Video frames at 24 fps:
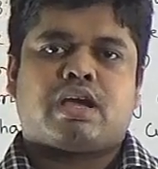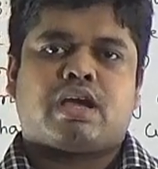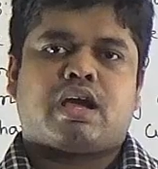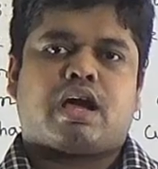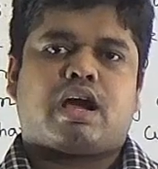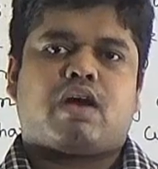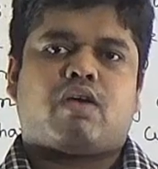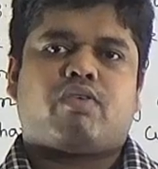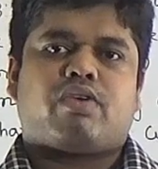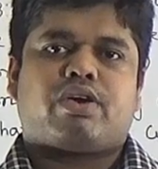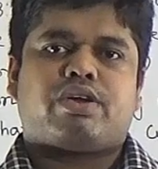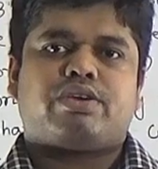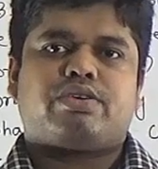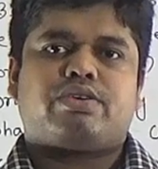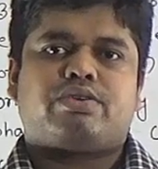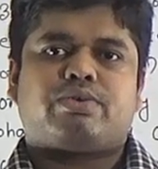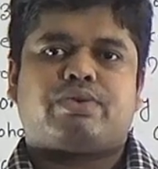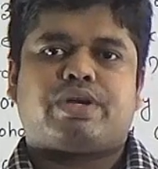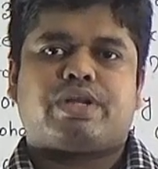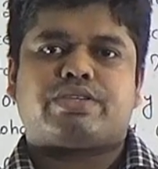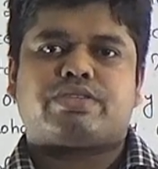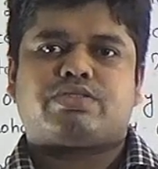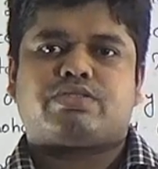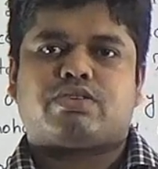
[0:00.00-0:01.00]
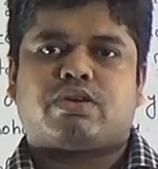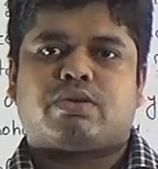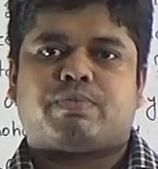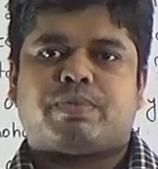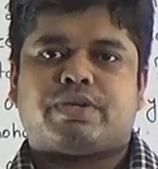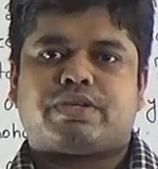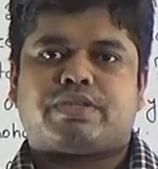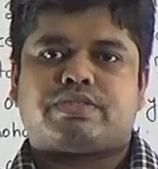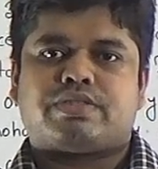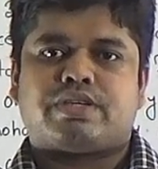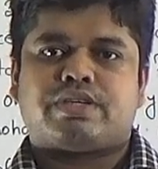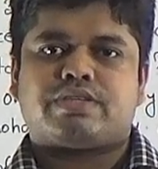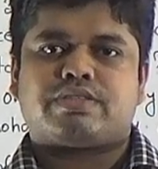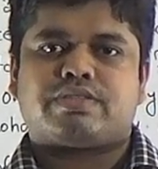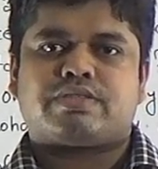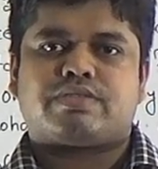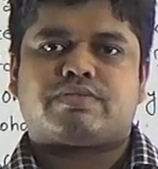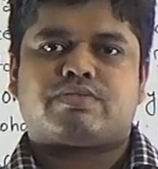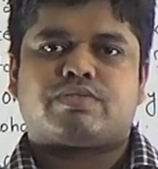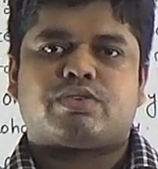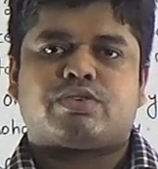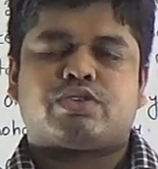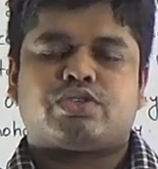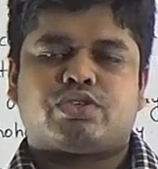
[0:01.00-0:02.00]
Our today's topic is
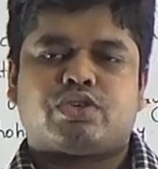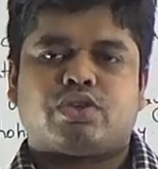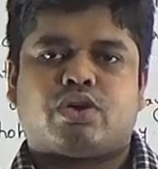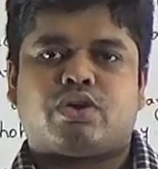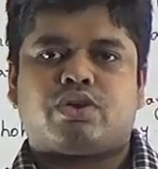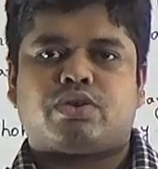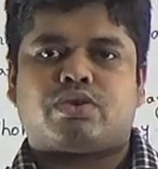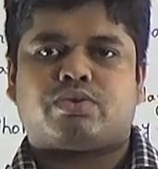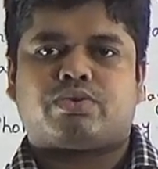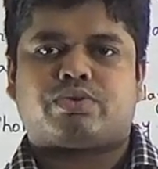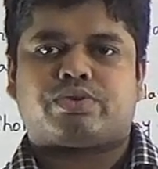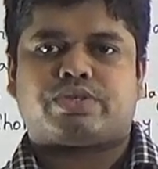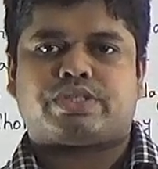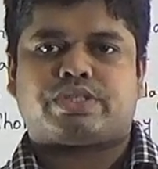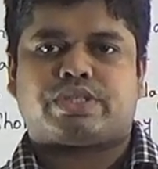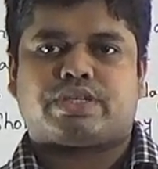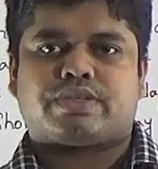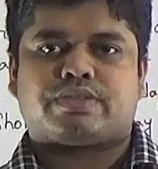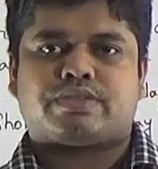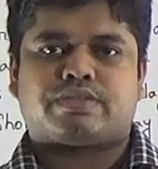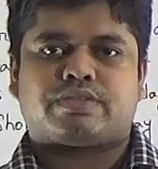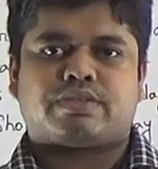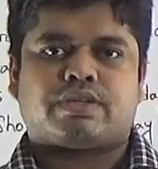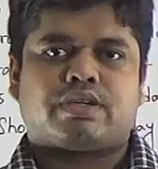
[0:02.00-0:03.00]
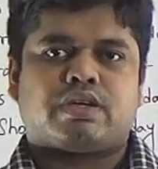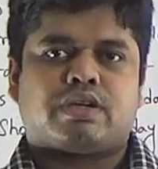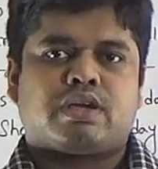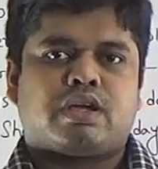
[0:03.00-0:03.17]
short questions.